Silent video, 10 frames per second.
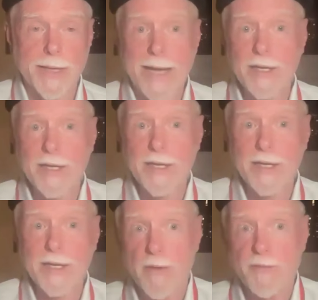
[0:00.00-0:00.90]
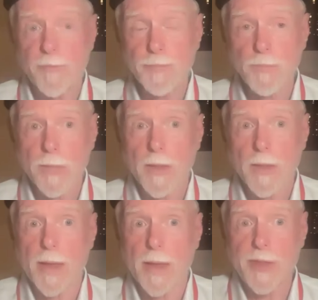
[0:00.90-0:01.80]
guiding yourself
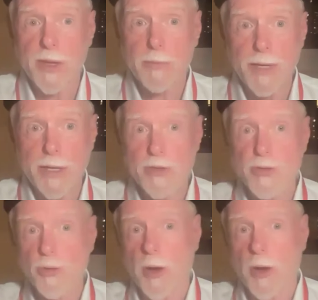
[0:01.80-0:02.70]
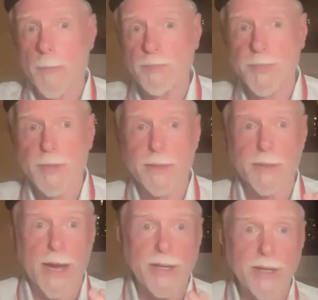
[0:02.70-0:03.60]
and then being drawn,
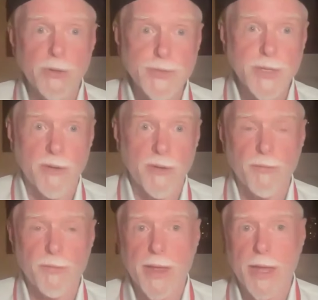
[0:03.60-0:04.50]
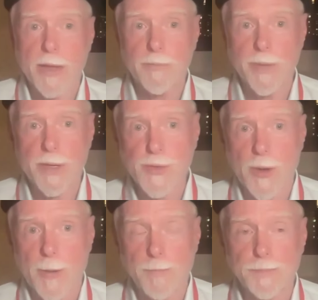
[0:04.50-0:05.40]
guiding yourself and being
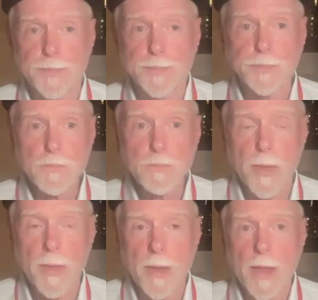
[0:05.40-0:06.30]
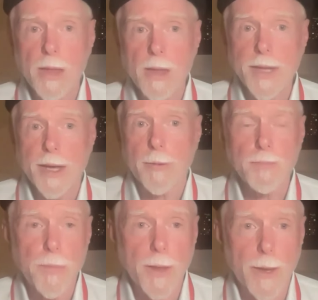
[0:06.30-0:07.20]
drawn.
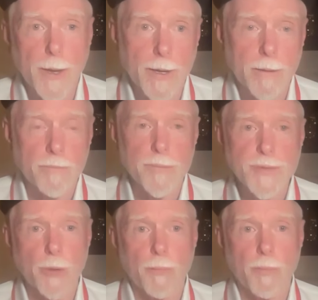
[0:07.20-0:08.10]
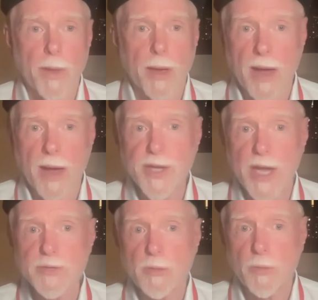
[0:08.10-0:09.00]
Now, so
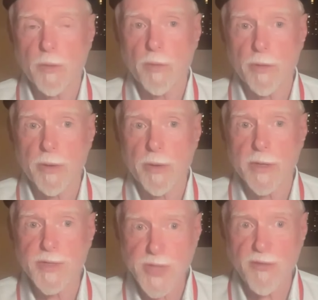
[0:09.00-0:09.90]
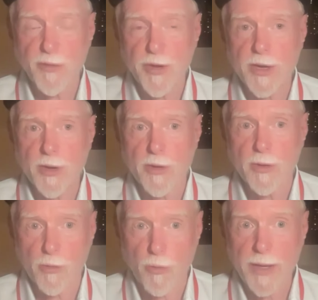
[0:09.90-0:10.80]
oftentimes when we're suffering
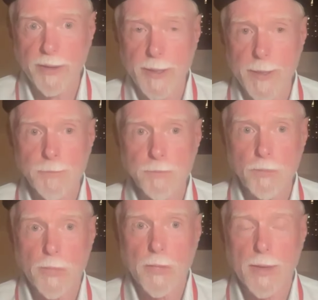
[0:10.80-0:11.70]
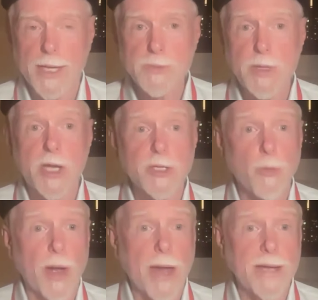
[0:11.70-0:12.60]
greatly, it's
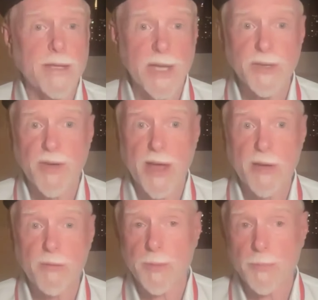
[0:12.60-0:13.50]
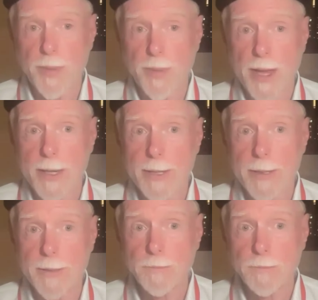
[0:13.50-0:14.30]
because we identify with the pain,